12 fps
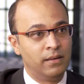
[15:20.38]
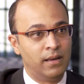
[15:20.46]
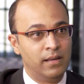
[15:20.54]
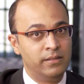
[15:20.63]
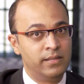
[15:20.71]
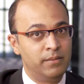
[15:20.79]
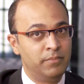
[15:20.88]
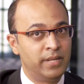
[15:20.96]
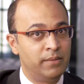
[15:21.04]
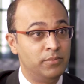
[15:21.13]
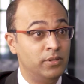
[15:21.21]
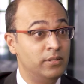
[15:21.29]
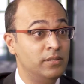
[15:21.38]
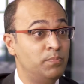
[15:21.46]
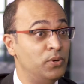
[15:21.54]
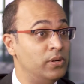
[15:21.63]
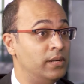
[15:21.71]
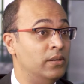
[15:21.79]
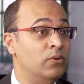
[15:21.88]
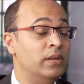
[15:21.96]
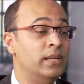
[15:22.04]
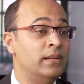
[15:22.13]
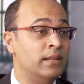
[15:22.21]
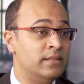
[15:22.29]
and sometimes you're just purely
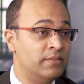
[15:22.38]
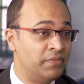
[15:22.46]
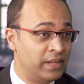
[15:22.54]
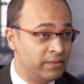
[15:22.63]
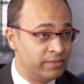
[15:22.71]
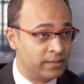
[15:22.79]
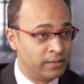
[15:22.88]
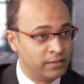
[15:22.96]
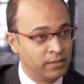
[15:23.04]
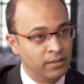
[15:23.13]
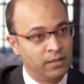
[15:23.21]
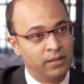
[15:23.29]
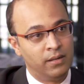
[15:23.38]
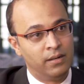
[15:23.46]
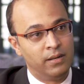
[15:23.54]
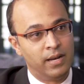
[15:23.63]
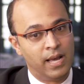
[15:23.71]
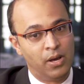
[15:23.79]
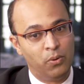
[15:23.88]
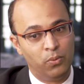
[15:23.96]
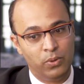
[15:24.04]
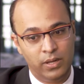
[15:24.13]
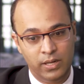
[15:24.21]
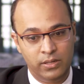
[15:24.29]
doing it as a favor.
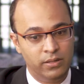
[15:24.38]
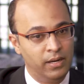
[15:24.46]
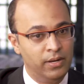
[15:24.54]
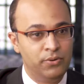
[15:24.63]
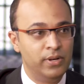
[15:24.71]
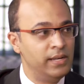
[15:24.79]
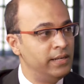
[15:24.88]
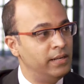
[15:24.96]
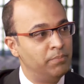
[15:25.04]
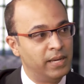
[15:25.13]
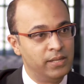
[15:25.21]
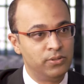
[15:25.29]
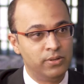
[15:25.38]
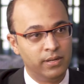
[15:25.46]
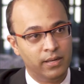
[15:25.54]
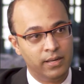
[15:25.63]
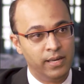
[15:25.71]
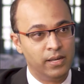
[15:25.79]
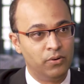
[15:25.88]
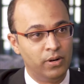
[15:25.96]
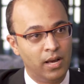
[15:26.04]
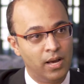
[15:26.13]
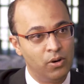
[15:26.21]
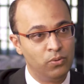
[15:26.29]
Now, it really depends on
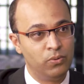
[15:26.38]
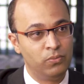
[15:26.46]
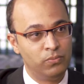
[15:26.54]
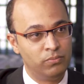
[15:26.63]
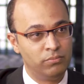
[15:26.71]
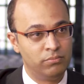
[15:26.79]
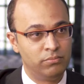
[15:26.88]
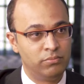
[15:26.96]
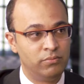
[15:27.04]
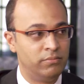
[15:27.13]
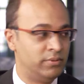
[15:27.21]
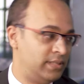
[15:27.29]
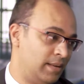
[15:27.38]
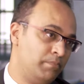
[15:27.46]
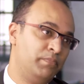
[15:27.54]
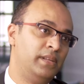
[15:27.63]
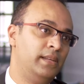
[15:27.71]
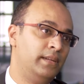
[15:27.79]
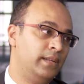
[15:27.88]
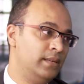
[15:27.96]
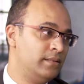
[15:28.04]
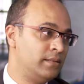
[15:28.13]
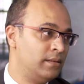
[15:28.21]
how simple it is.